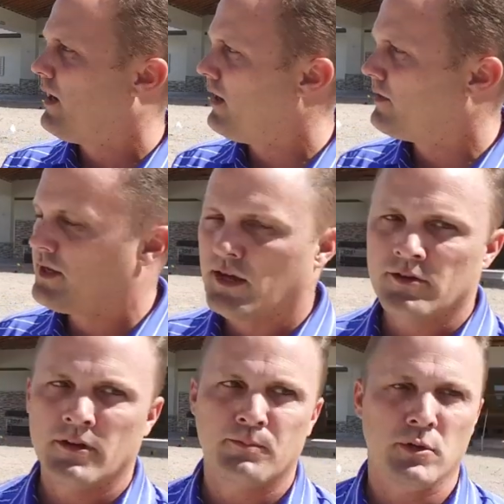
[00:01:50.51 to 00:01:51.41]
Uh, the
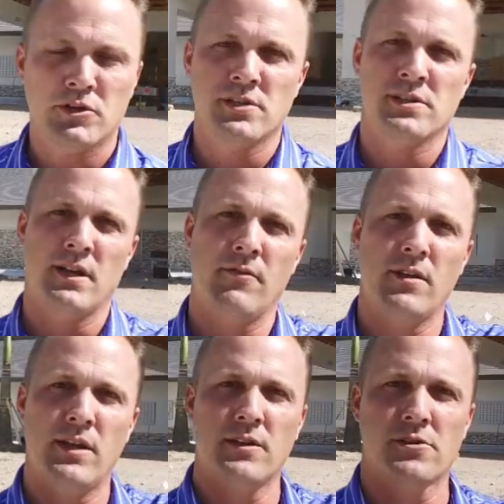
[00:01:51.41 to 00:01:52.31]
other bushes and
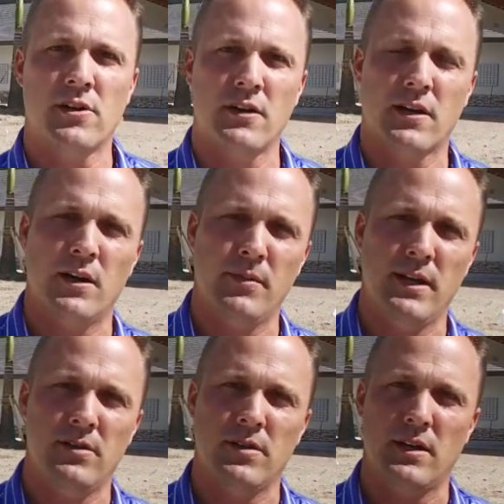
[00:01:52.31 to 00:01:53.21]
everything are starting to come
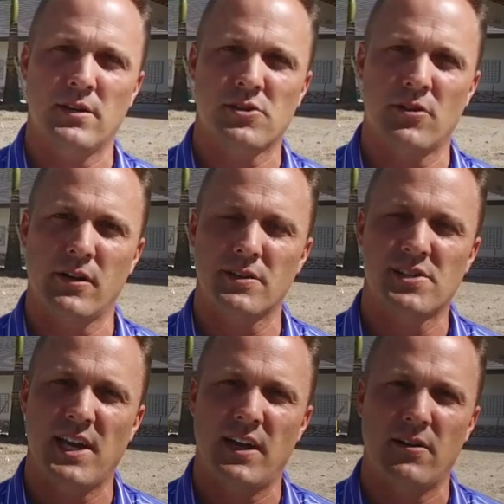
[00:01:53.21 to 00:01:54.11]
in uh, starting on
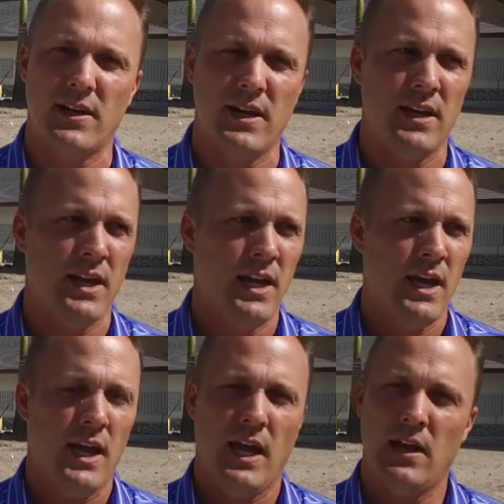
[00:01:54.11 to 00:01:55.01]
Saturday,
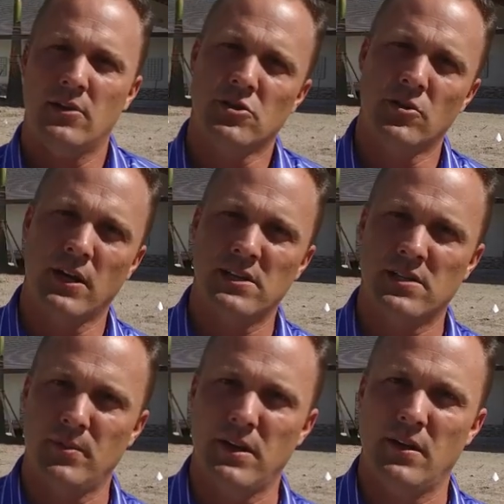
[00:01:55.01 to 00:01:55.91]
and I'll showcase
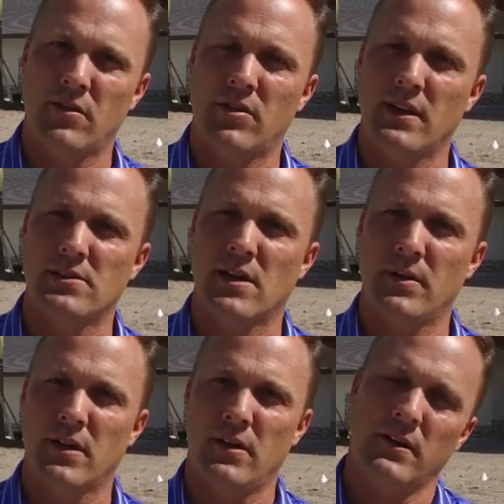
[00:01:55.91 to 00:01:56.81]
some of the other things
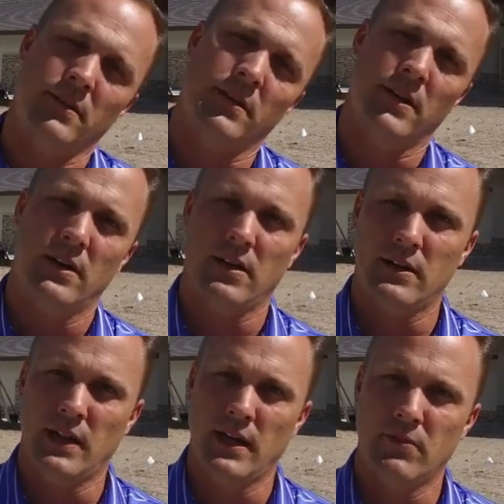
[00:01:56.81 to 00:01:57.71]
coming on
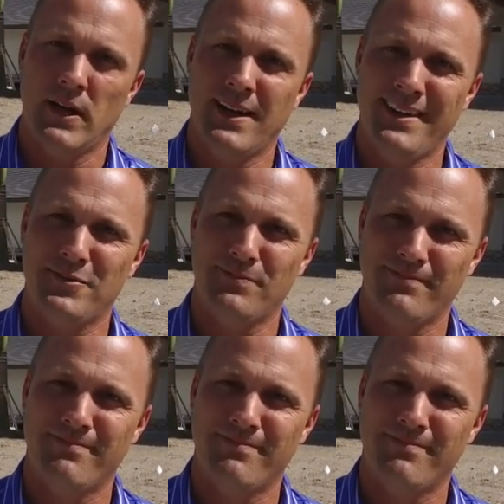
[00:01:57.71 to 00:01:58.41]
online right now.